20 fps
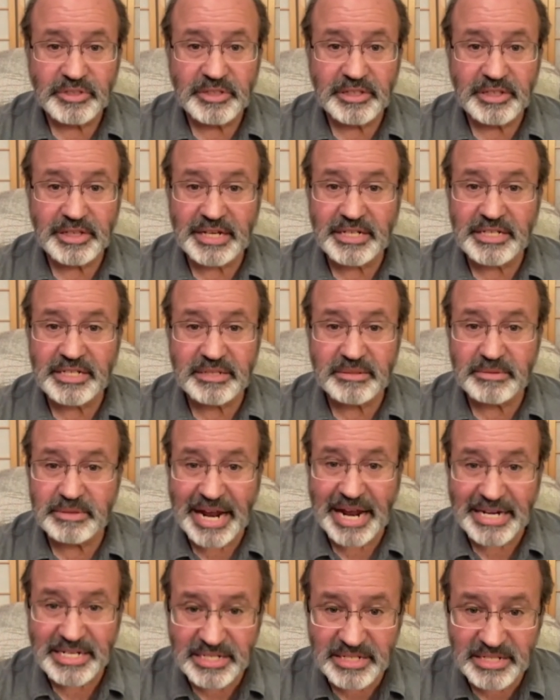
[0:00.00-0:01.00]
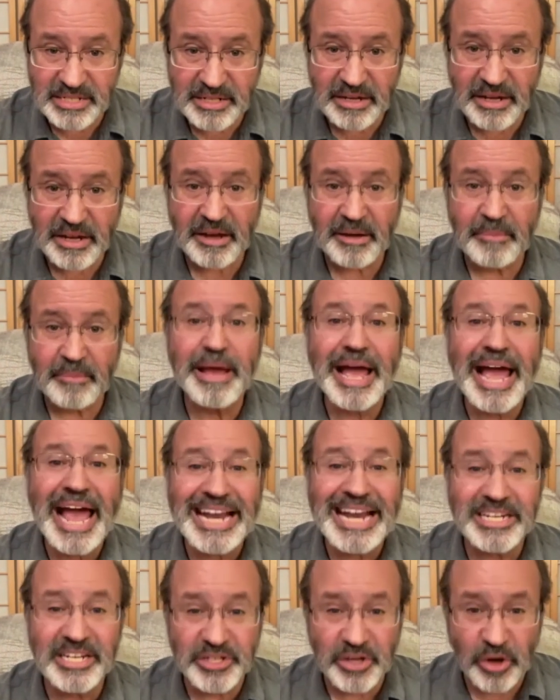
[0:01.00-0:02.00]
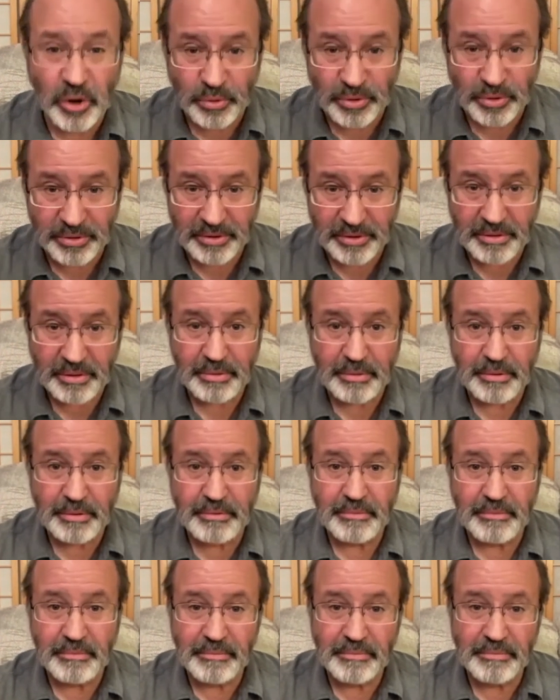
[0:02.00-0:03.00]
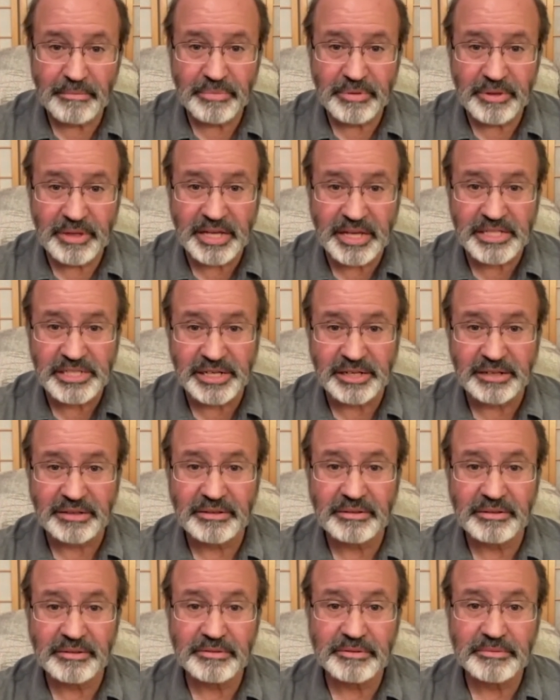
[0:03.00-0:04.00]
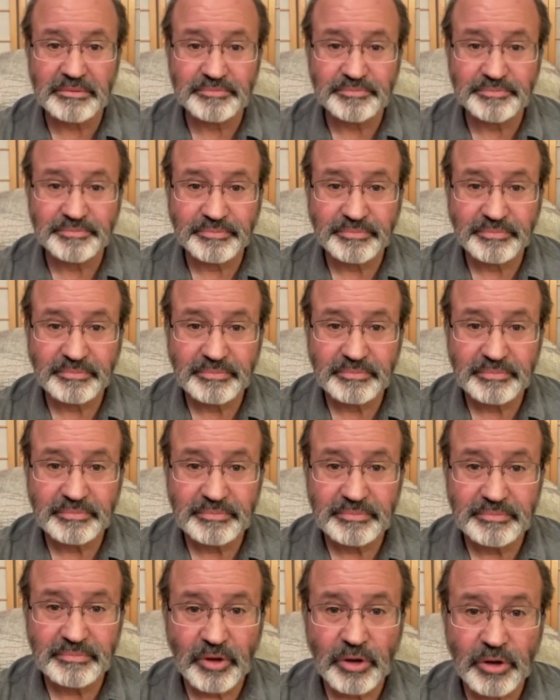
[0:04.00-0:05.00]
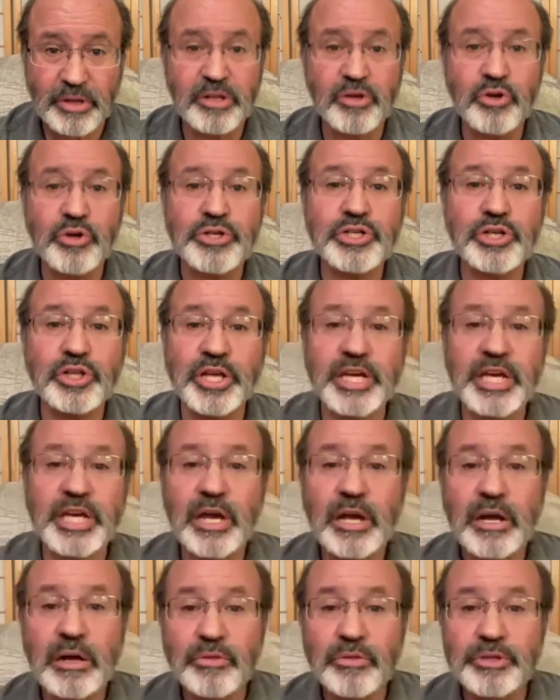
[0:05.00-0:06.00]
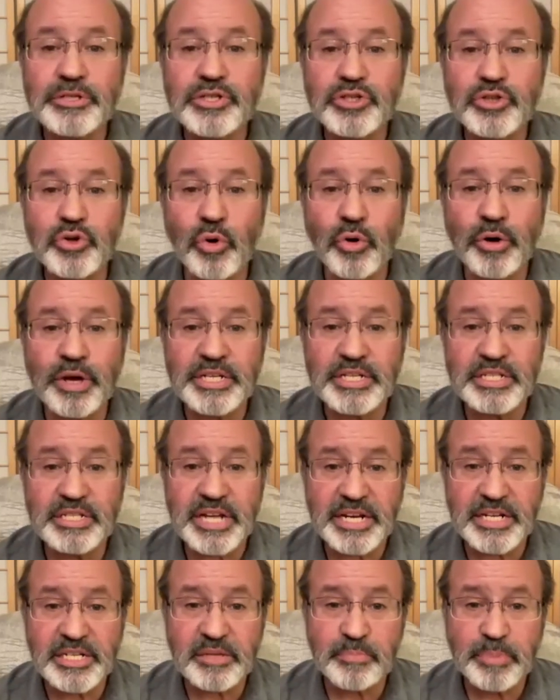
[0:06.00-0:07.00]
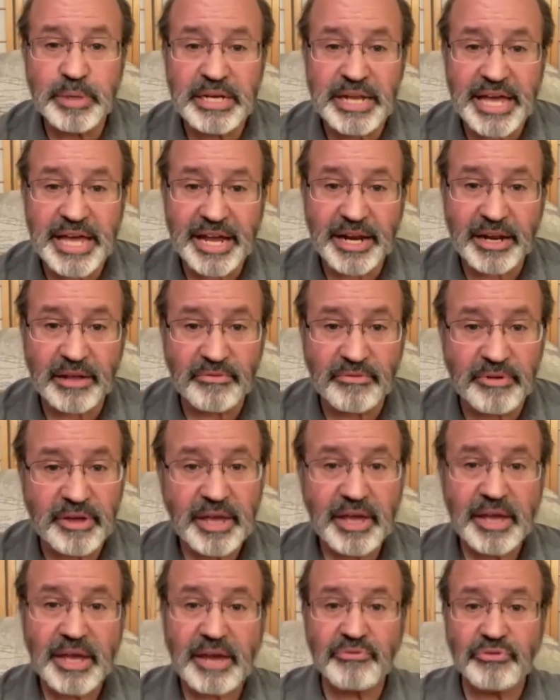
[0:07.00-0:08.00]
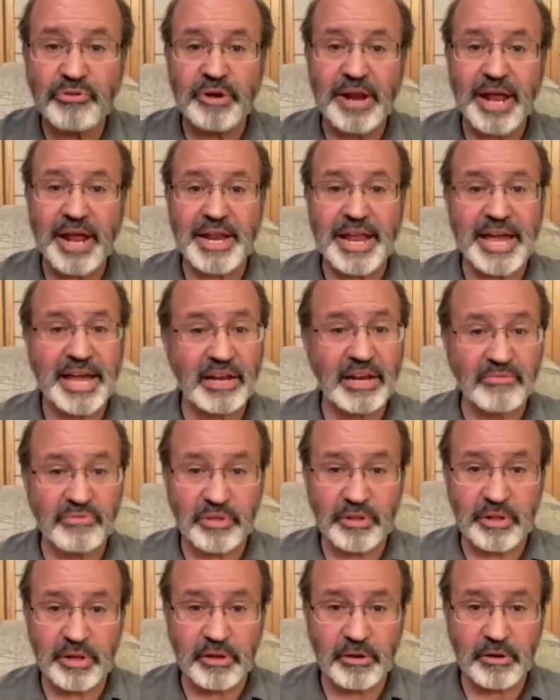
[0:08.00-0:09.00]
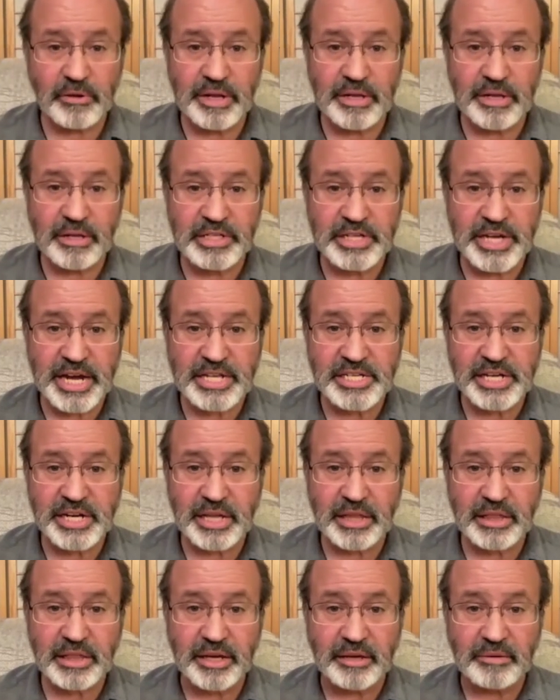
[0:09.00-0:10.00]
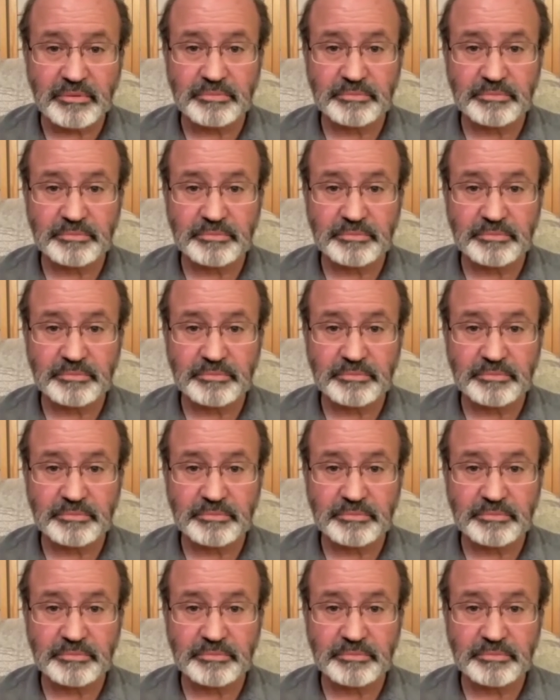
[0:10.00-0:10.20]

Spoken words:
That's the antidote teaching. Because usually the stories tend to be negative. If they're not negative, then there's no need to change anything.